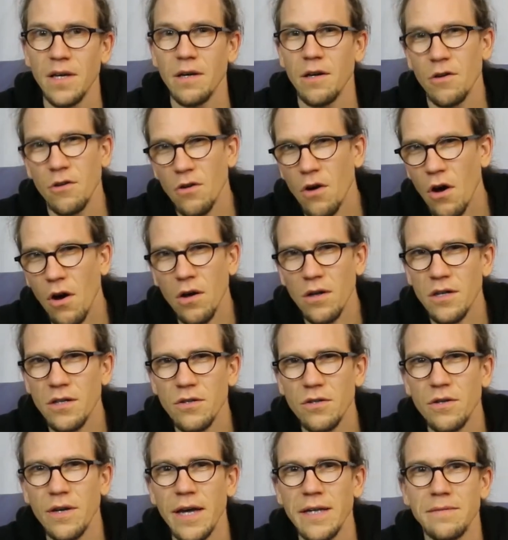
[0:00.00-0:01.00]
In order
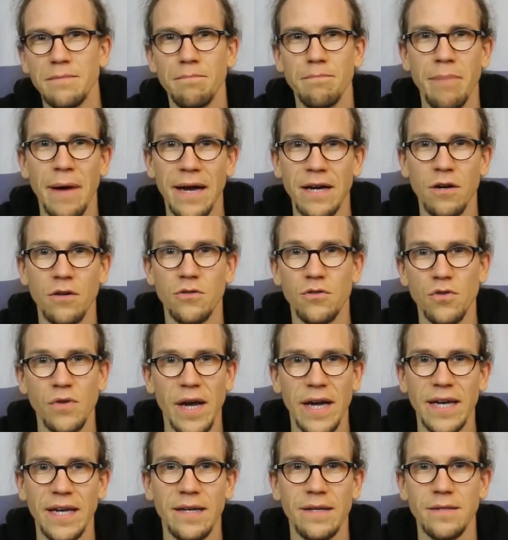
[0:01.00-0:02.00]
to get back on
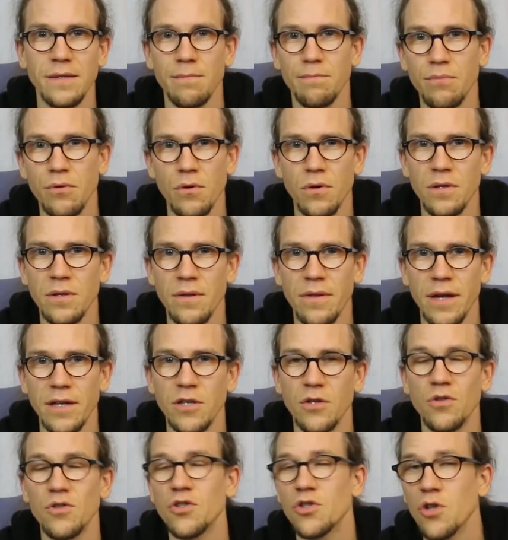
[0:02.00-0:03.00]
track, it is important
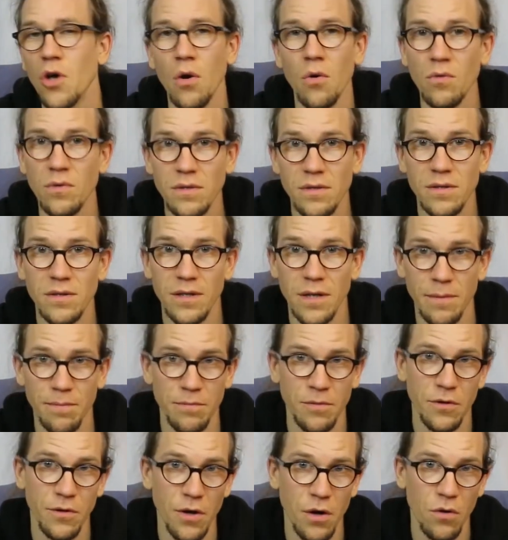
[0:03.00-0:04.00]
that you don't skip
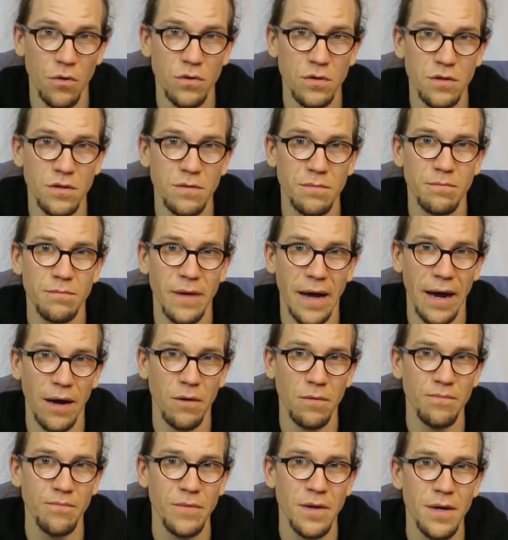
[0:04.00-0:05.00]
notes
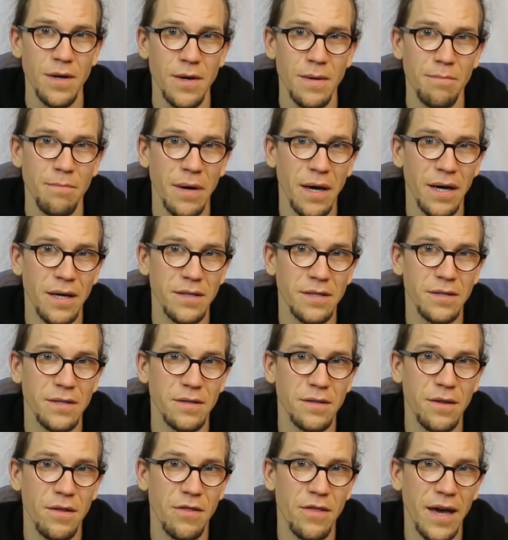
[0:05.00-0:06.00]
now, but
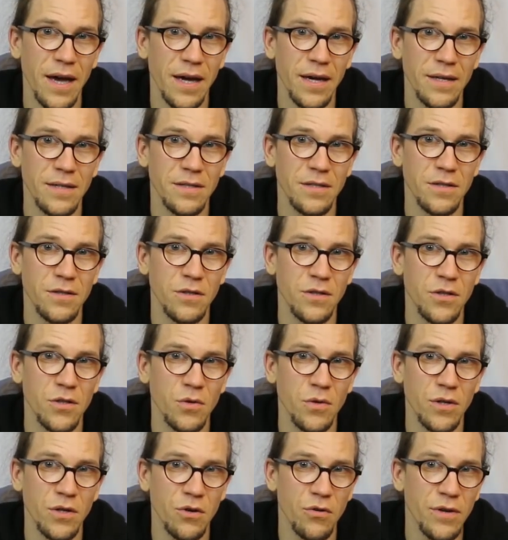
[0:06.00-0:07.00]
that
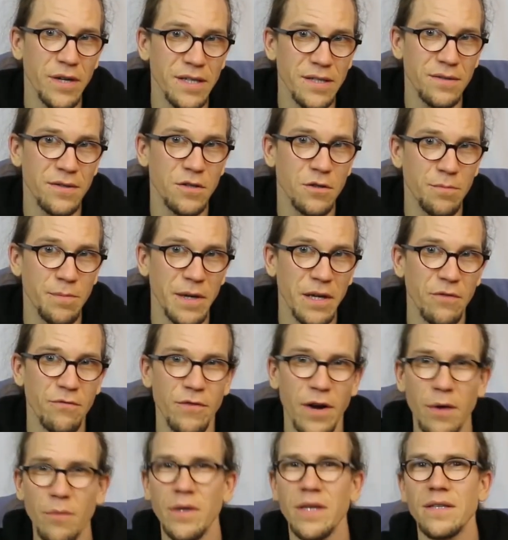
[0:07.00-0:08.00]
you increase the speed
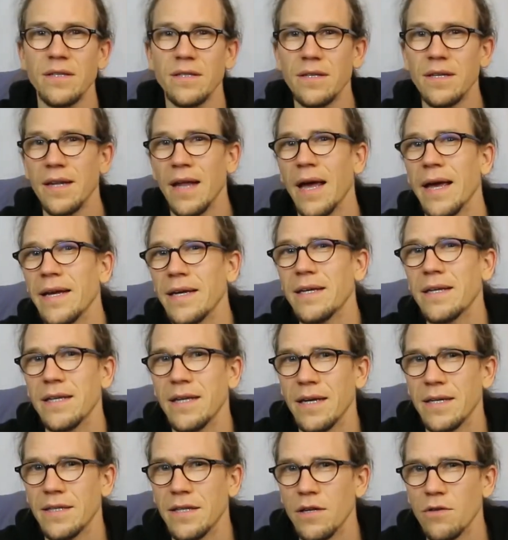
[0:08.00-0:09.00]
very slightly
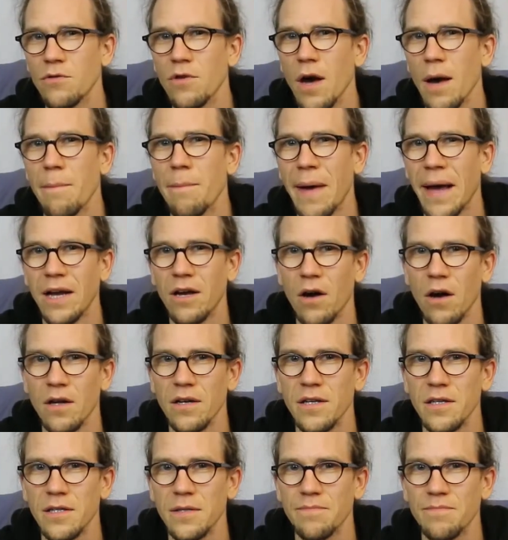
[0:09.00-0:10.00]
until you are back on
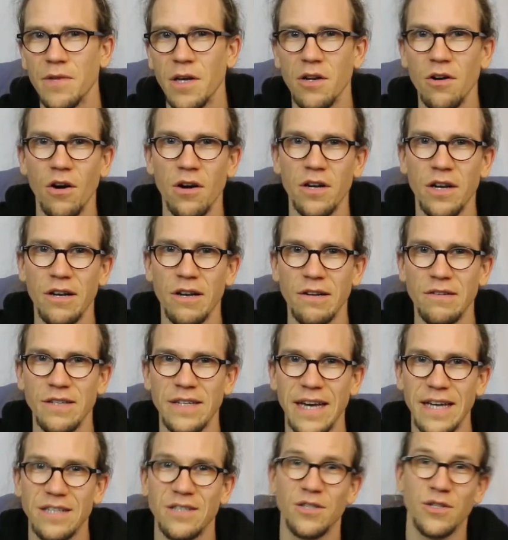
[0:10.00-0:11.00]
it. In order not to
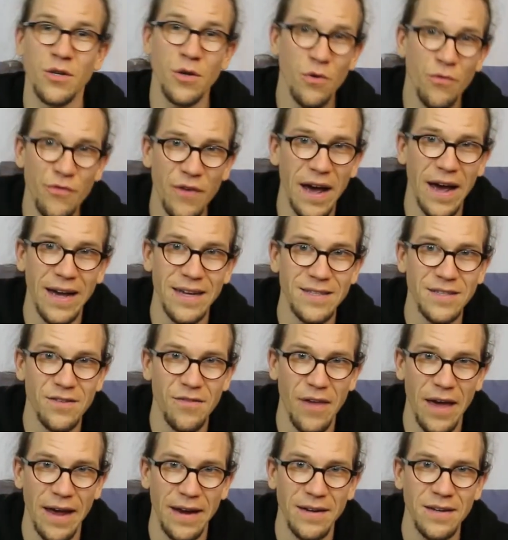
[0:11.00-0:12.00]
get too fast,
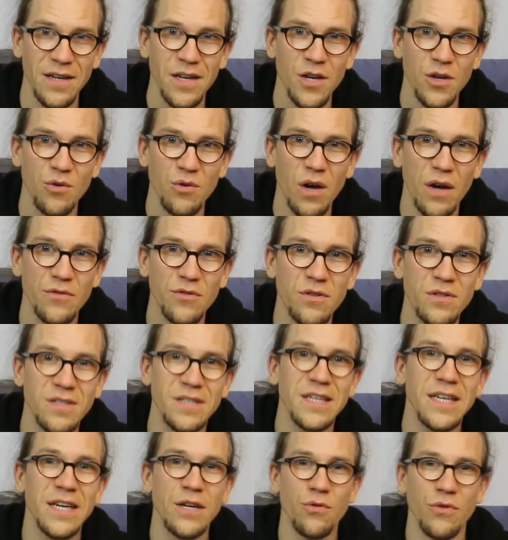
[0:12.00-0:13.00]
then you have to
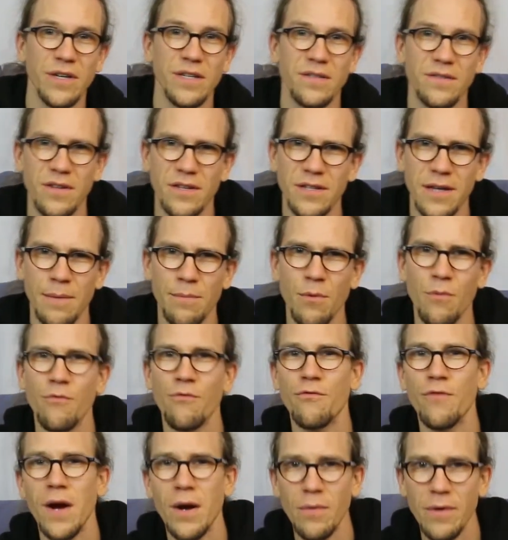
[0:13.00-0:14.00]
decrease the tempo
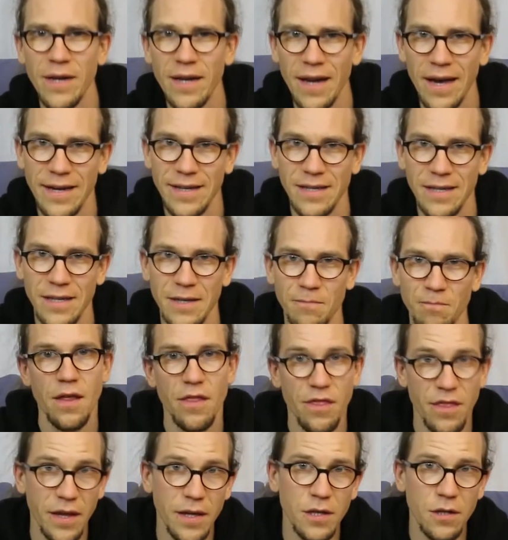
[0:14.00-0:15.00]
very lightly.
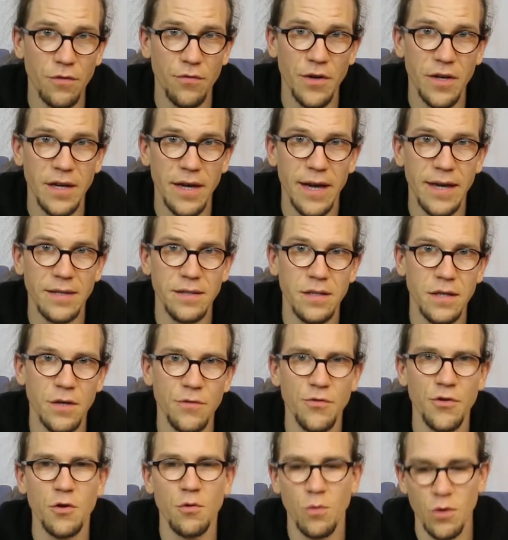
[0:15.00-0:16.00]
Think of it as
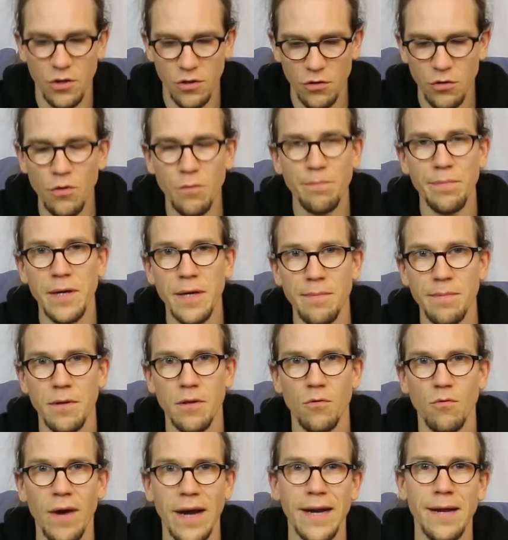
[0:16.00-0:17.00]
if you were 2
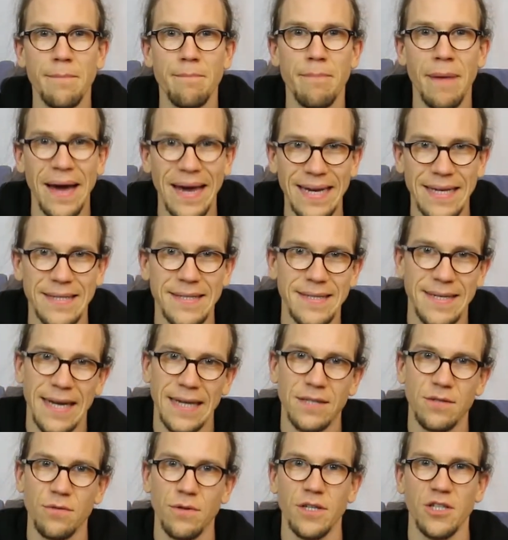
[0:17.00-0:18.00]
people riding bikes
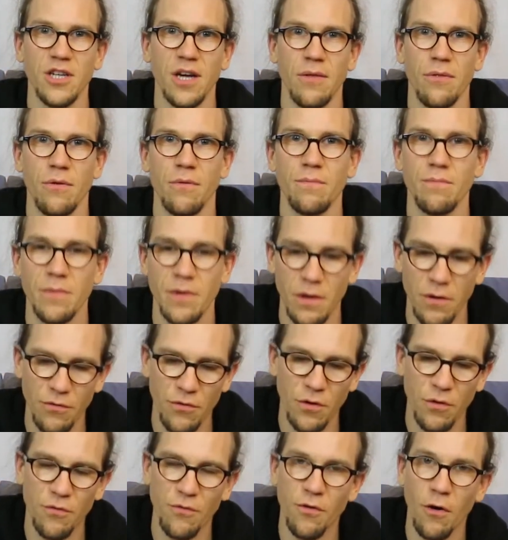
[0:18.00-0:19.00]
next to each other. If
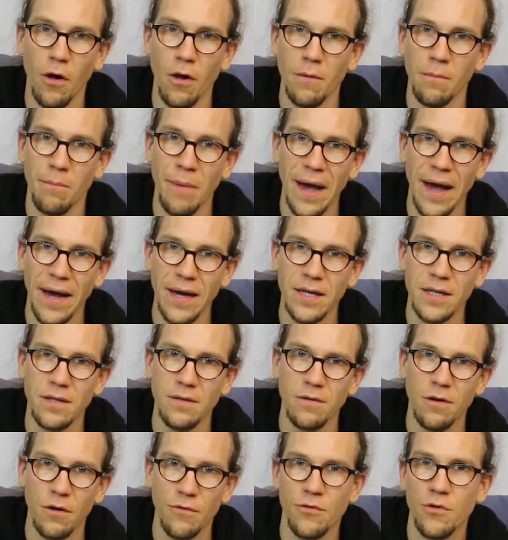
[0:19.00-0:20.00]
you fall back,
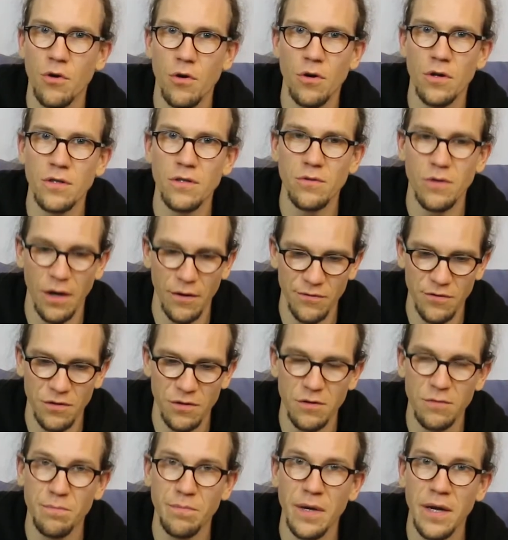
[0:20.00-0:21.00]
of course you have to
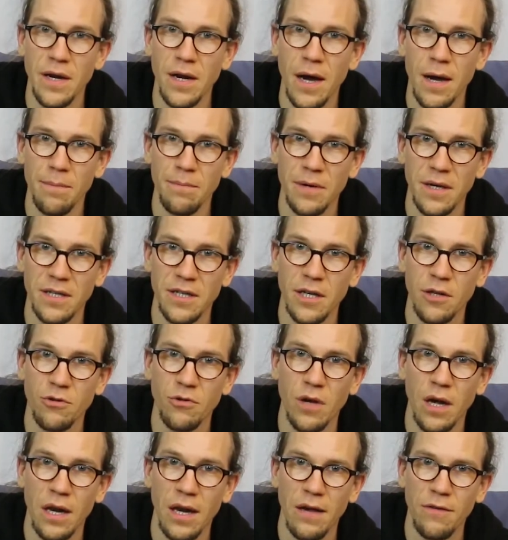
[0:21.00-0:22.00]
speed up until
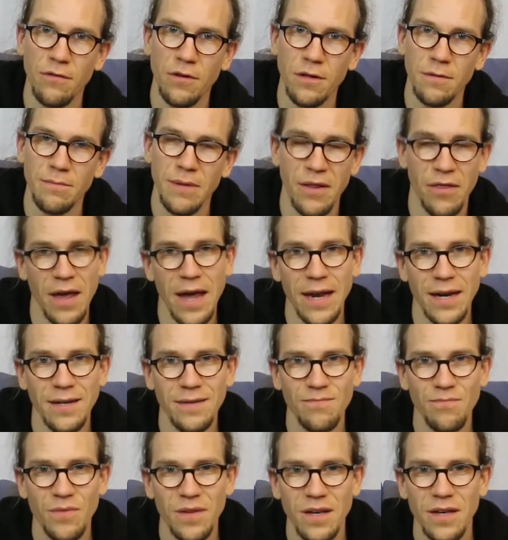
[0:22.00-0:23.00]
you are level, but
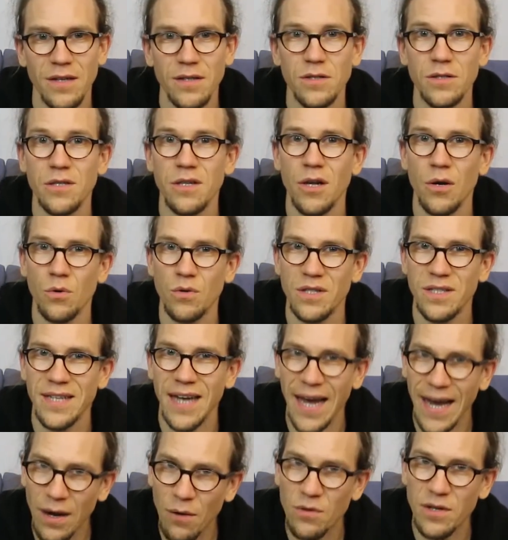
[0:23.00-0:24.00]
then slow
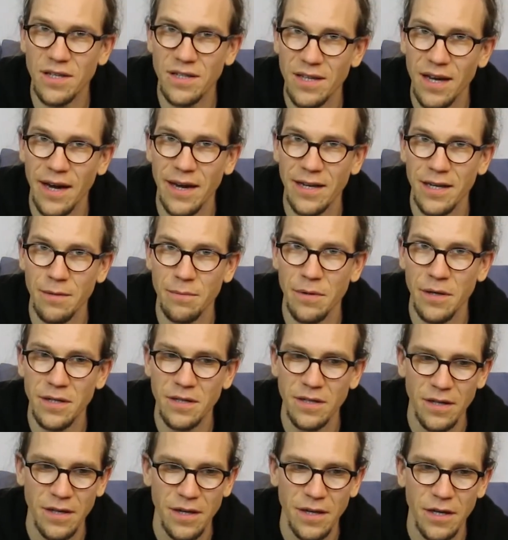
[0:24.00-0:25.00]
down a tiny
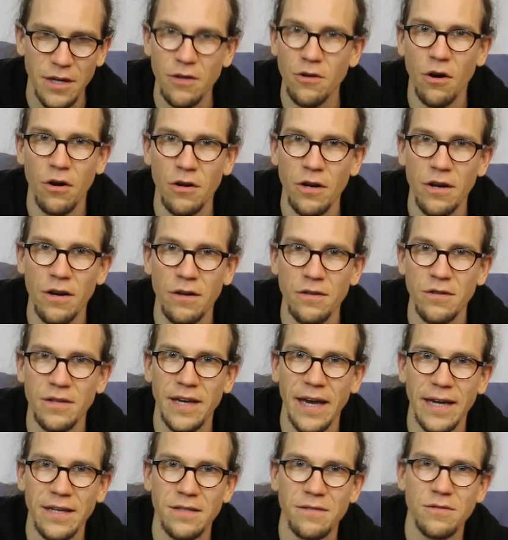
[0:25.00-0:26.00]
bit in order not to
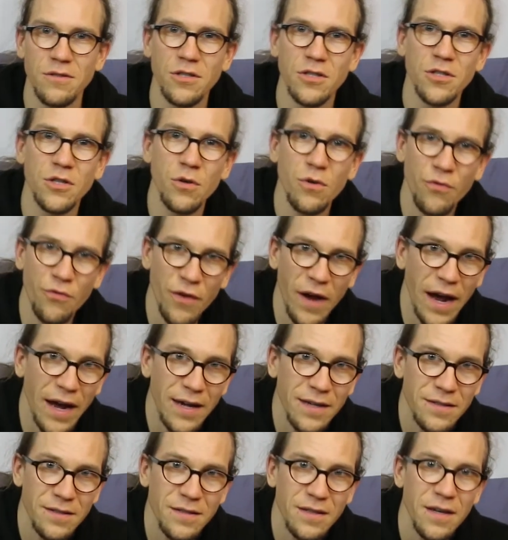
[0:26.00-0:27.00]
get too
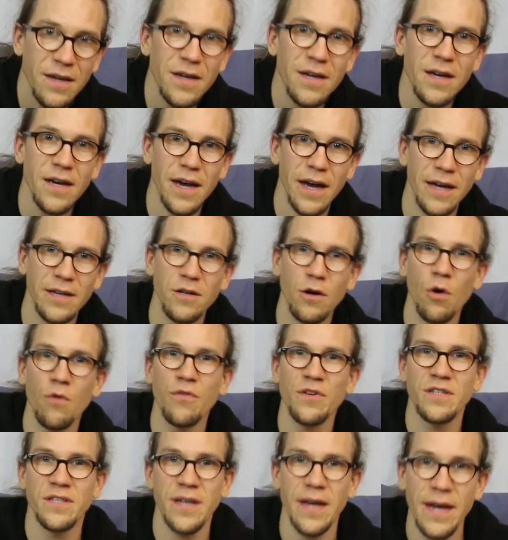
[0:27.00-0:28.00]
fast and
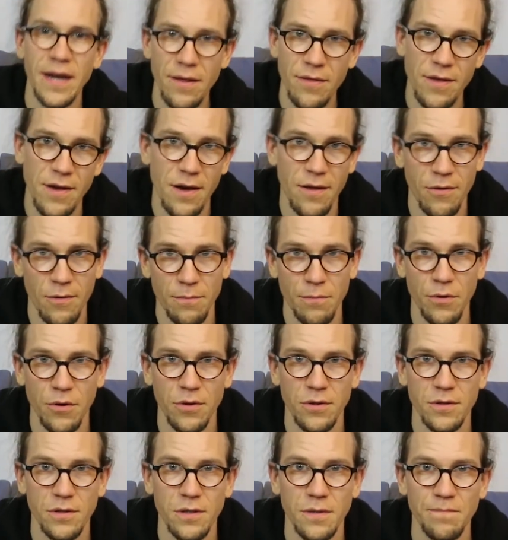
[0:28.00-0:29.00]
overtake the other
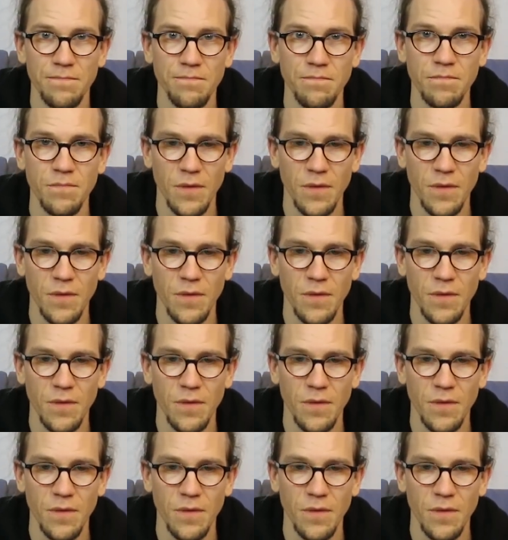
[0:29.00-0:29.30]
person.